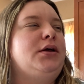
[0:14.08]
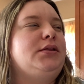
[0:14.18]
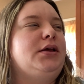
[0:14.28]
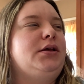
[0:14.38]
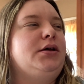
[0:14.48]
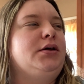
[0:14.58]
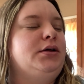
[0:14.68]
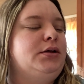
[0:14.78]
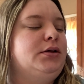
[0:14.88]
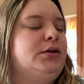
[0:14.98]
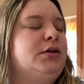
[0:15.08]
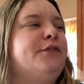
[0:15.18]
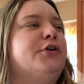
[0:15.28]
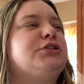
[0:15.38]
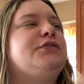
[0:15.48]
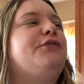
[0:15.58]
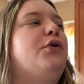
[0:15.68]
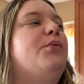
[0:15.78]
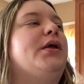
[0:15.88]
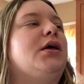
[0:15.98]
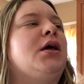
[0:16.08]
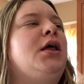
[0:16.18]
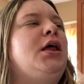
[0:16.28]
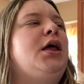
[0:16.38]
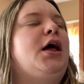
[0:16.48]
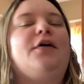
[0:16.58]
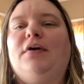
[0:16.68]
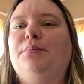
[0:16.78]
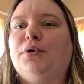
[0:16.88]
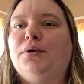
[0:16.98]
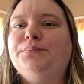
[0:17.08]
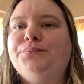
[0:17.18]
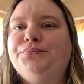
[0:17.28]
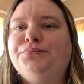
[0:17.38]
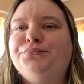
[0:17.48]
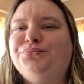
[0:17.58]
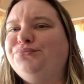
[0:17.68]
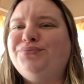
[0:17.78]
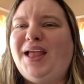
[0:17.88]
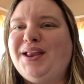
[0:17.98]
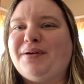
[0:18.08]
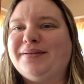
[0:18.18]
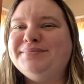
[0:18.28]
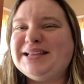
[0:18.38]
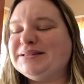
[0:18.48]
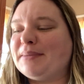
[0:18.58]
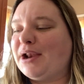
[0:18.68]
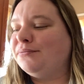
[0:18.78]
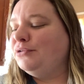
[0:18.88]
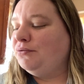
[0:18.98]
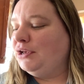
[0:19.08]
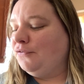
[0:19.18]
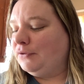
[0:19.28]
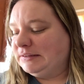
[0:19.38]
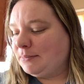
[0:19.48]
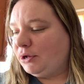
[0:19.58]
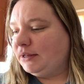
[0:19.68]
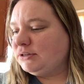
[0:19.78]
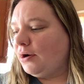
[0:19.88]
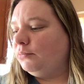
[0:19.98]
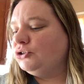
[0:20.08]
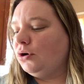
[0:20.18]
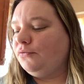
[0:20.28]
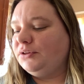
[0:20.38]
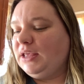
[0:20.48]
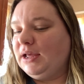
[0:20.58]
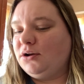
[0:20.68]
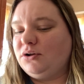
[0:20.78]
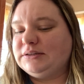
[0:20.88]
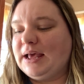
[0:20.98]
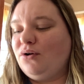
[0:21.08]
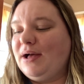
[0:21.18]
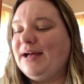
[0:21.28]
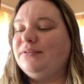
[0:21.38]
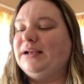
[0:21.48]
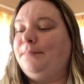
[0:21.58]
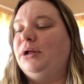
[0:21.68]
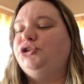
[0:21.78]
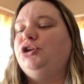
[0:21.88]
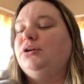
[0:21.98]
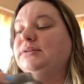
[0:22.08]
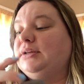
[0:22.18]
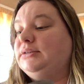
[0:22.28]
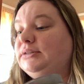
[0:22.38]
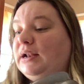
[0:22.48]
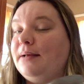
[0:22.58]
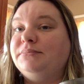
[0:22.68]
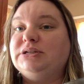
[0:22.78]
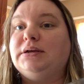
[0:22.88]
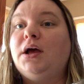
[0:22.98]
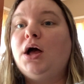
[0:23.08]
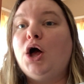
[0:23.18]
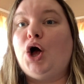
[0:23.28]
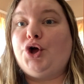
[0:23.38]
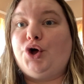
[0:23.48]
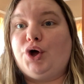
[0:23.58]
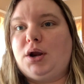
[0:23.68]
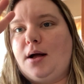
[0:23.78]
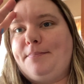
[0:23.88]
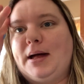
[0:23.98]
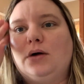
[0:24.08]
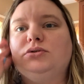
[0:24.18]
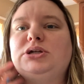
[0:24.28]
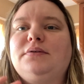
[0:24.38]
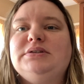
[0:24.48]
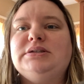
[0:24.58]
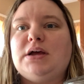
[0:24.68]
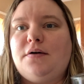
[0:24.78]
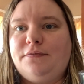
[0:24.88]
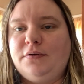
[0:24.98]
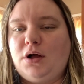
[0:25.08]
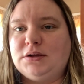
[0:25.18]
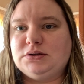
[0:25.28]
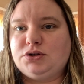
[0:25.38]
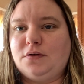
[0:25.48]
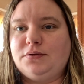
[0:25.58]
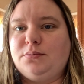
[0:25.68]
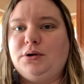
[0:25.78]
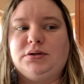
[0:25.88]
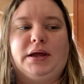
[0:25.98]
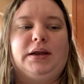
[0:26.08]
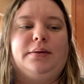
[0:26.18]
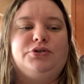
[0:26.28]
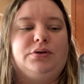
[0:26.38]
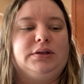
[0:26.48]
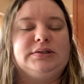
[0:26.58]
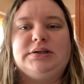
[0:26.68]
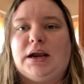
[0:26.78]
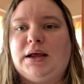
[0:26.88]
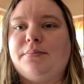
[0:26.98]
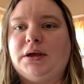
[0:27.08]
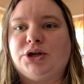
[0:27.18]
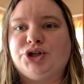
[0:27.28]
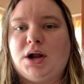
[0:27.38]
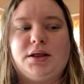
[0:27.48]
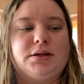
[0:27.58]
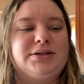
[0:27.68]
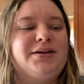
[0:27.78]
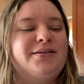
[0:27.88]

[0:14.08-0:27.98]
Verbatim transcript: I think? First full week of April. Anyway, doesn't matter. You're only here for the smell goods. All right, we'll start off with candles. I don't have like a bunch here because I did empty a good amount of stuff. Also, sorry for the weird lighting. I'm doing this standing at my kitchen island.